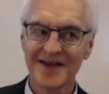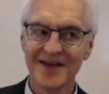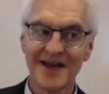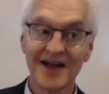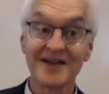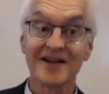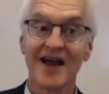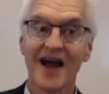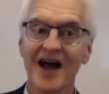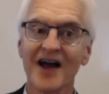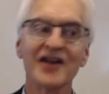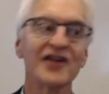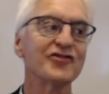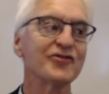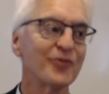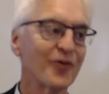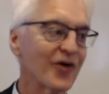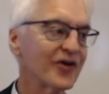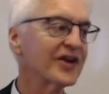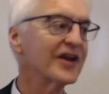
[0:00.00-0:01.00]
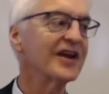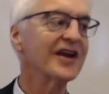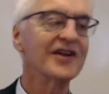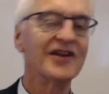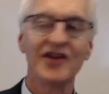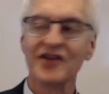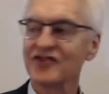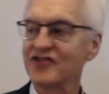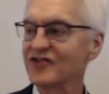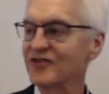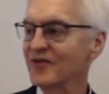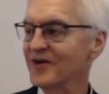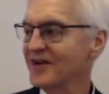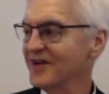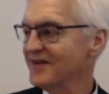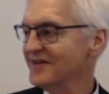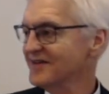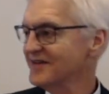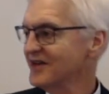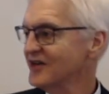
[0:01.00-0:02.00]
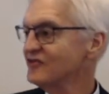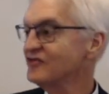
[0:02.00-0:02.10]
And God is working in history,